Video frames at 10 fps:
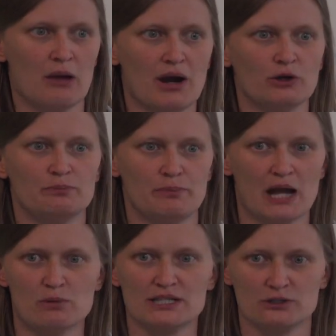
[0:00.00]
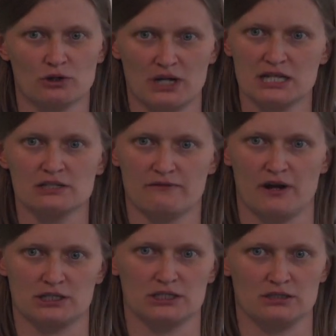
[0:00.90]
about pairwise correlation
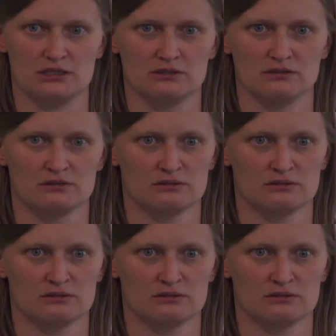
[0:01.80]
functions?